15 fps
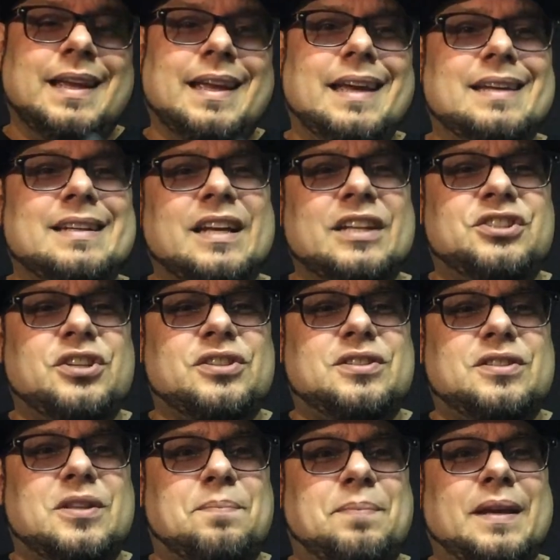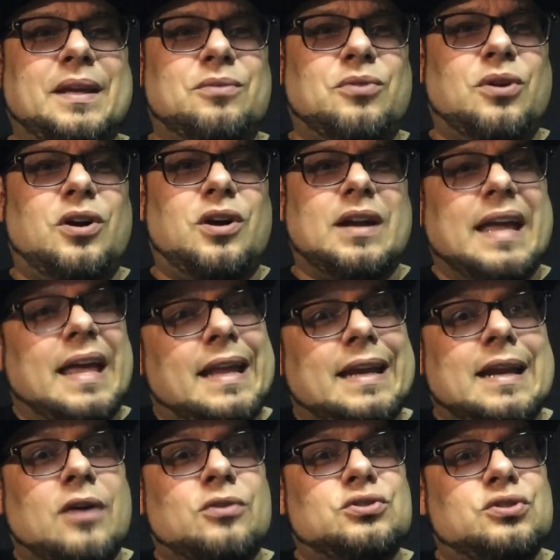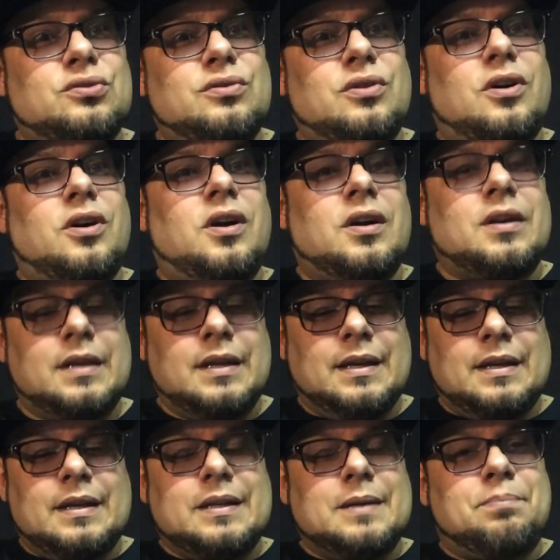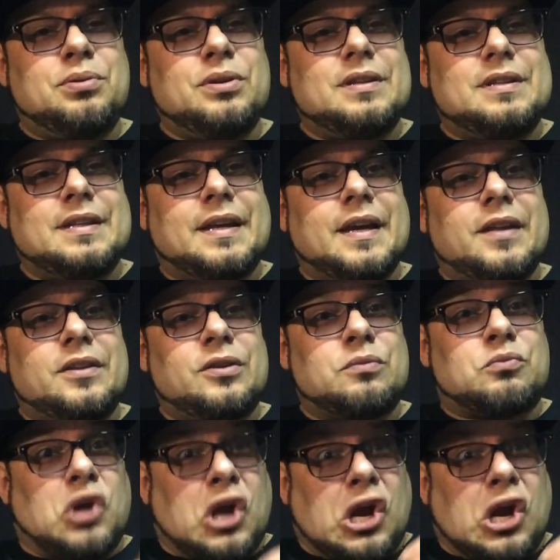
and I adjusted the pin wrong. I had it out too long. You put it together, and